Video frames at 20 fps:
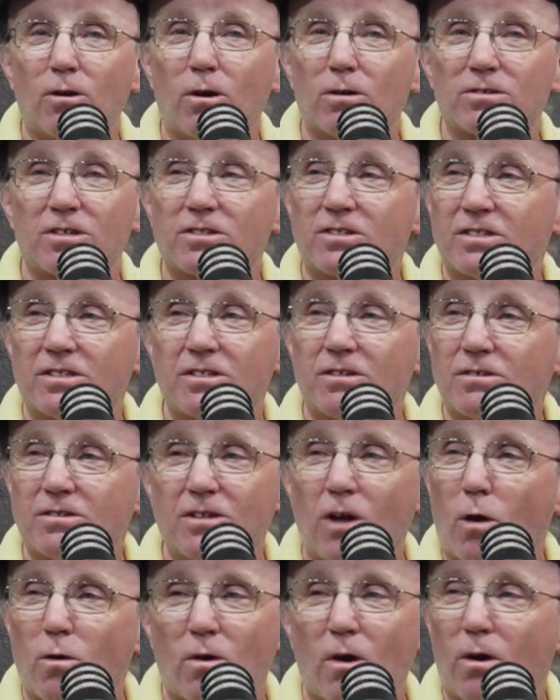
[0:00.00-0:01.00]
There's
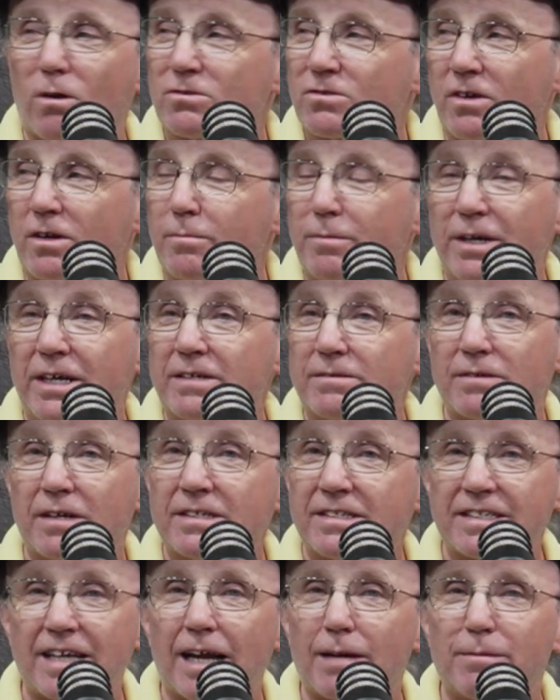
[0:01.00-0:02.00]
no girl's going to be.
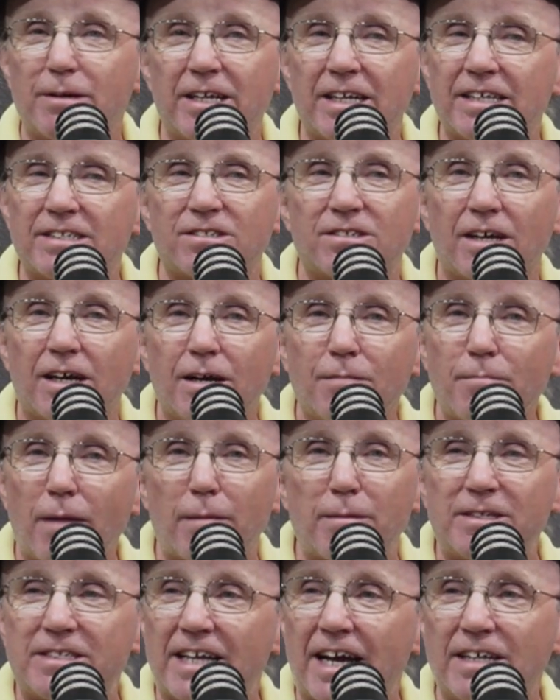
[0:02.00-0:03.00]
It's got to be at least
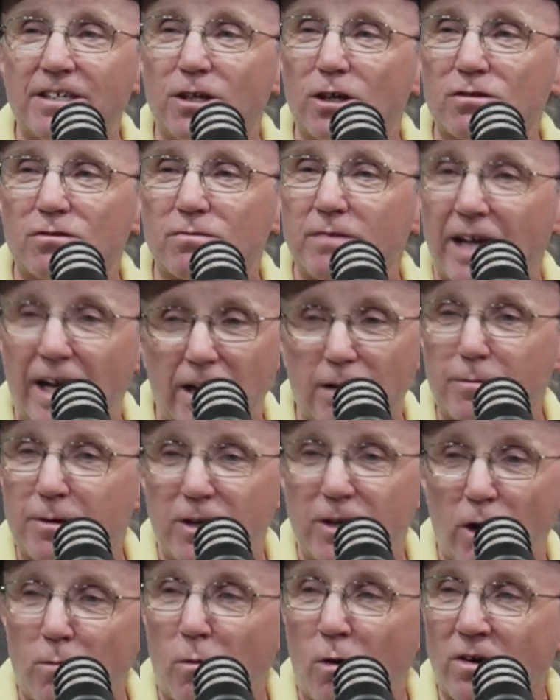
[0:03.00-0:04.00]
maybe 10 years from now. There'll be
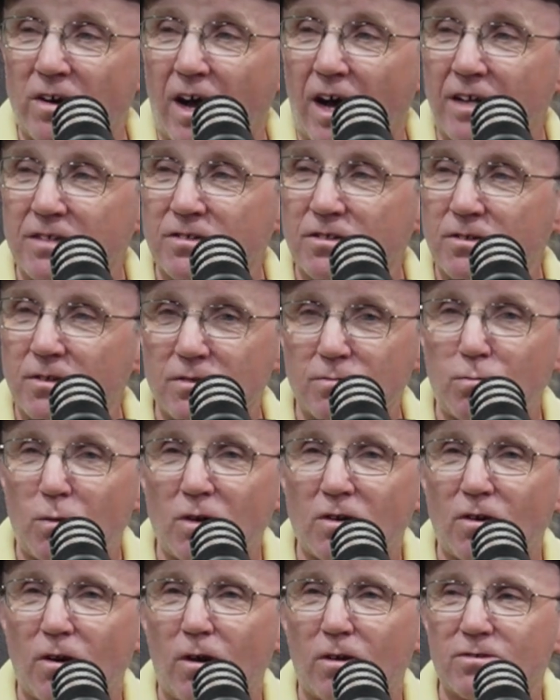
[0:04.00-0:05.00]
no more nuns. Because
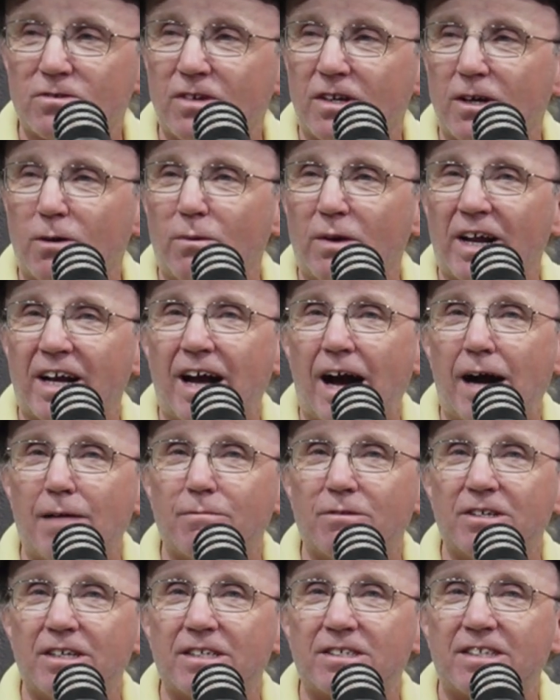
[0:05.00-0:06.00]
what girl's going to go in a
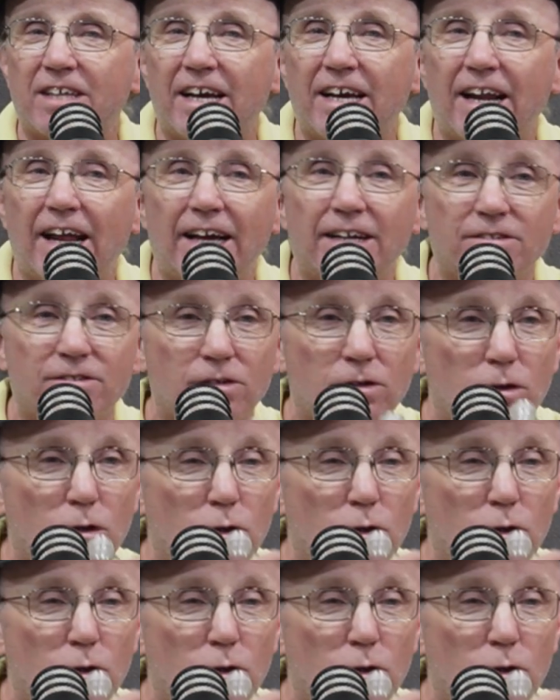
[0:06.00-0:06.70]
convent in this day and age?